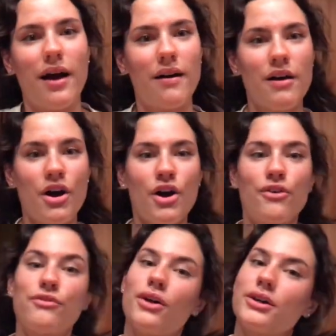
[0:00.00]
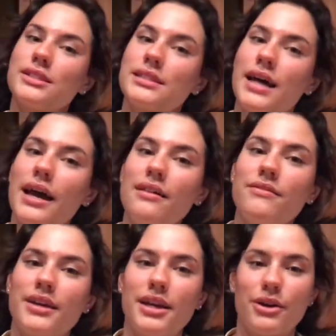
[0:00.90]
a vlog style
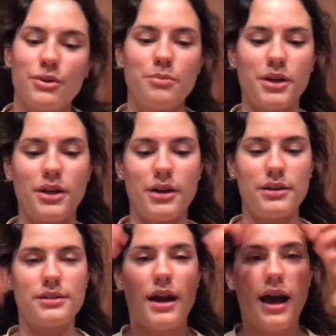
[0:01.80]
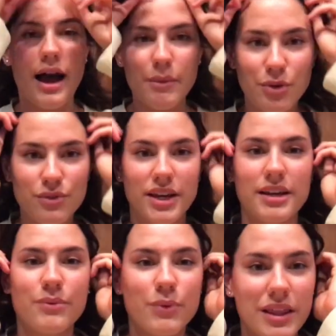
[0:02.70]
video because I moved
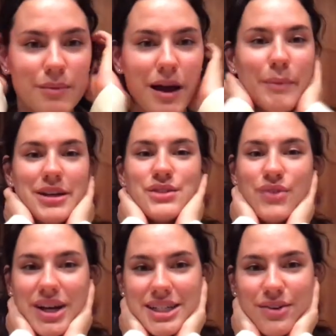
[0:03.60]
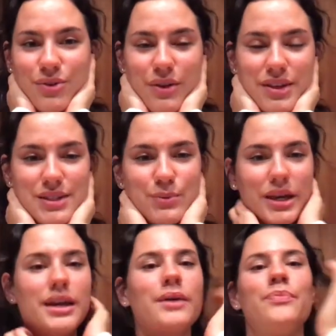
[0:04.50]
in with my best friend for this
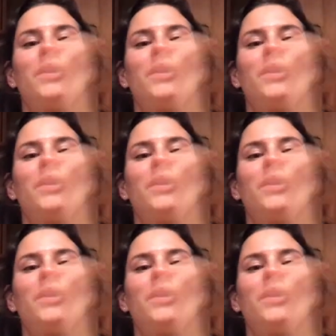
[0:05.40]
week.